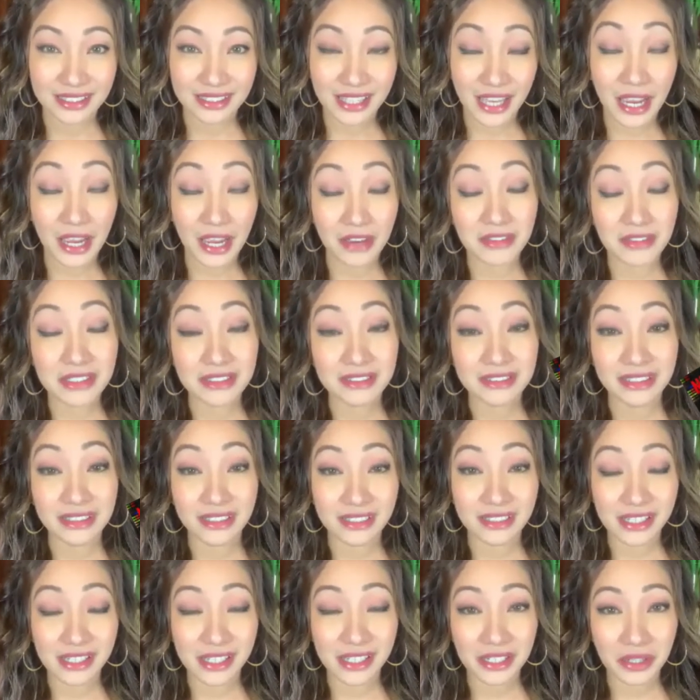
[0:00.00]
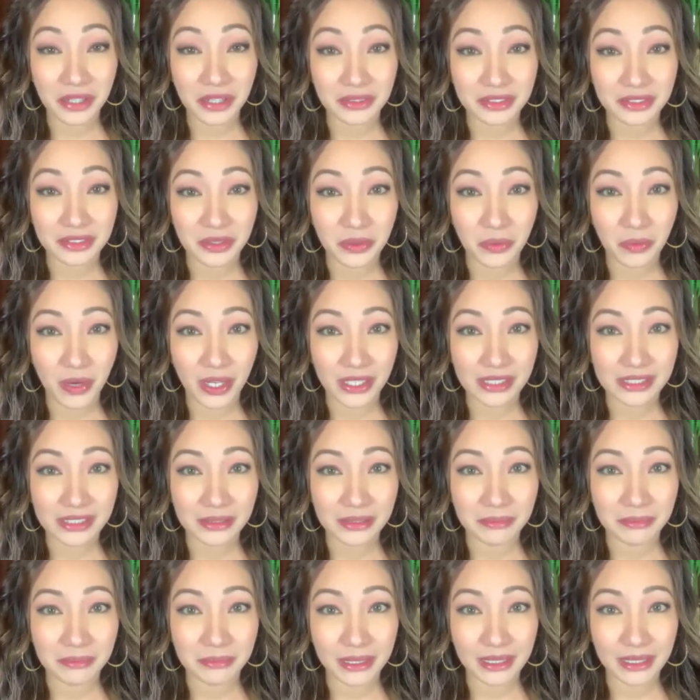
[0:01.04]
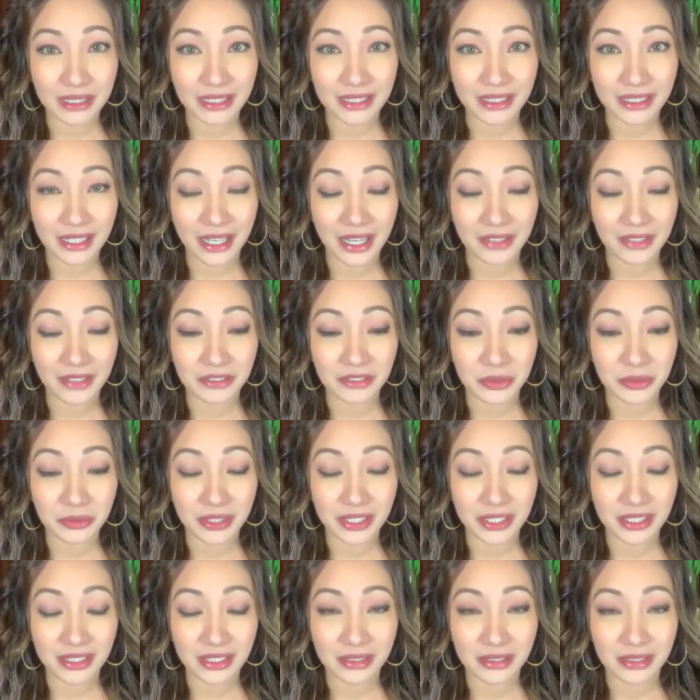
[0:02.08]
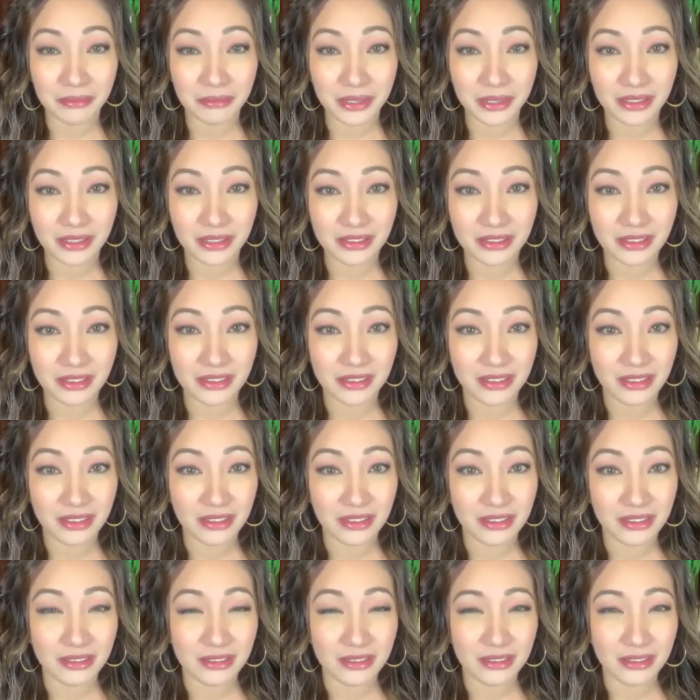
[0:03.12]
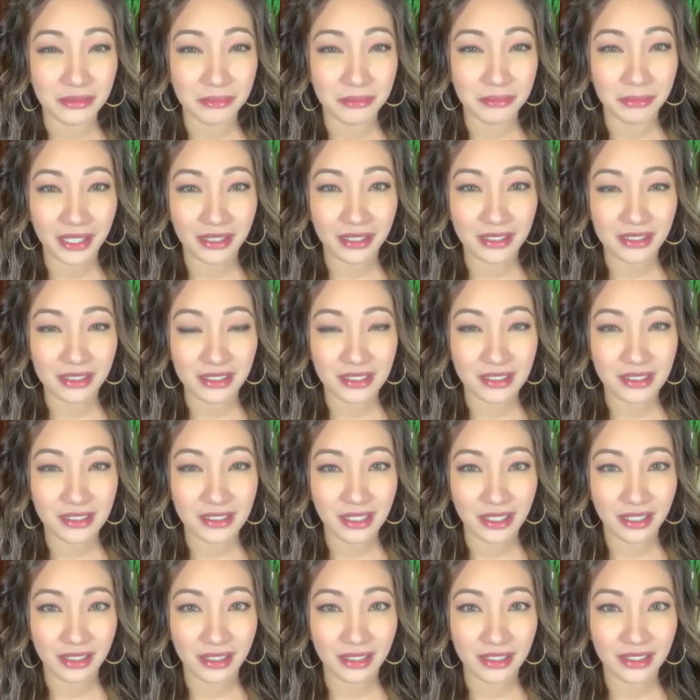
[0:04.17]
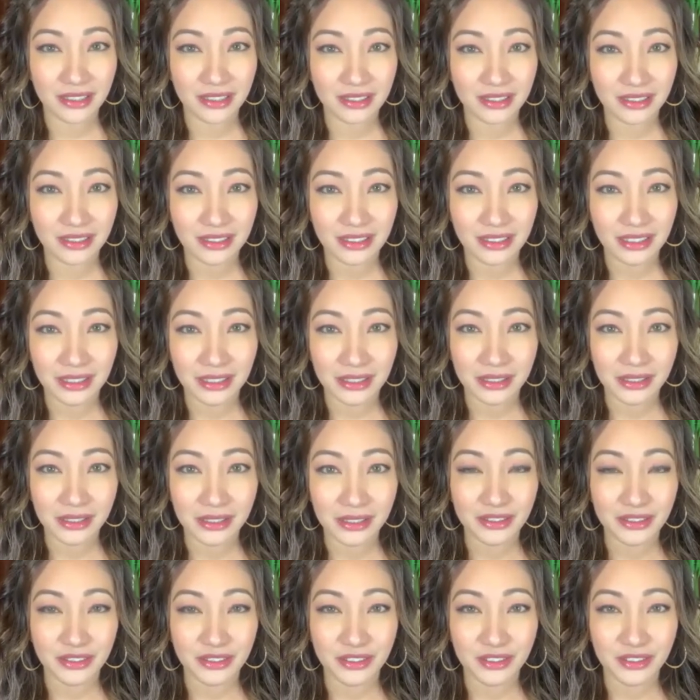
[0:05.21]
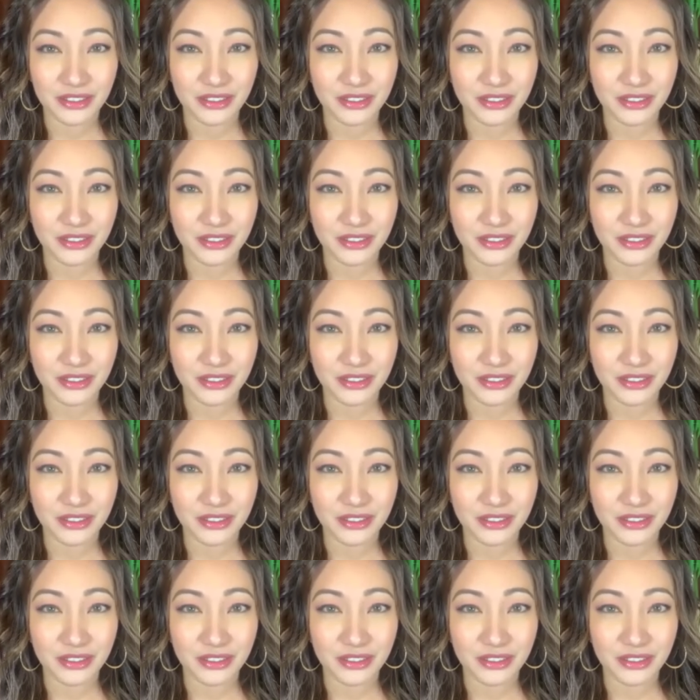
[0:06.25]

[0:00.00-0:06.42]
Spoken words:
I haven't seen it yet. I was going to watch it, but I have to read it because it's in Spanish, I think.